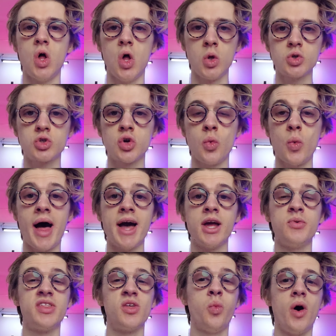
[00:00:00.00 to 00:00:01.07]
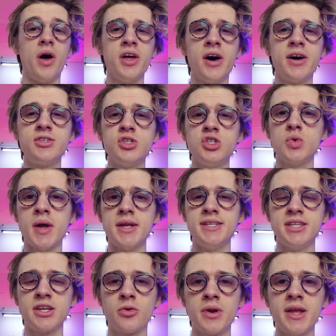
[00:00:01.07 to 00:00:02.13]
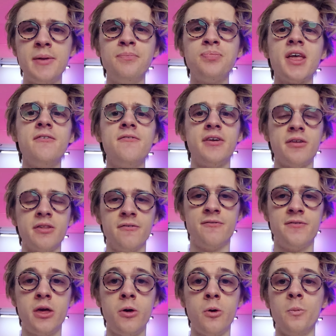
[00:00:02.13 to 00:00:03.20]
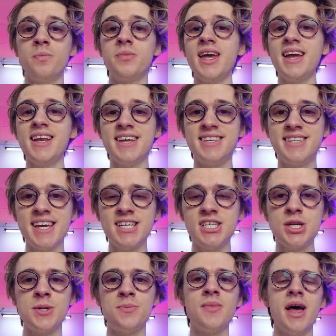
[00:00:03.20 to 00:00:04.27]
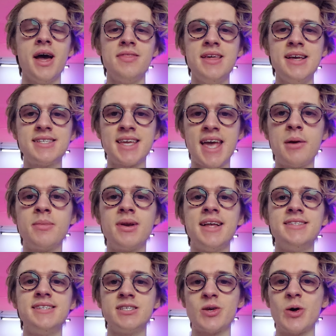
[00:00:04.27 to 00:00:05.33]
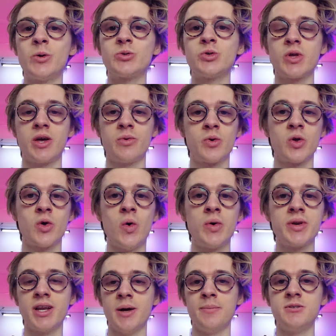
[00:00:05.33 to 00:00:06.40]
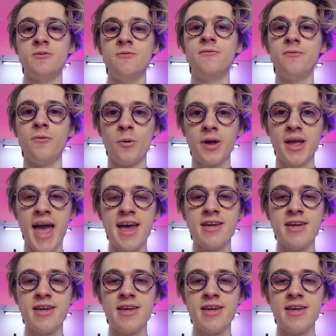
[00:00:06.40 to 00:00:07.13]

ultra wide with a 120-degree field of view. In addition, these camera lenses also can record at up to 4K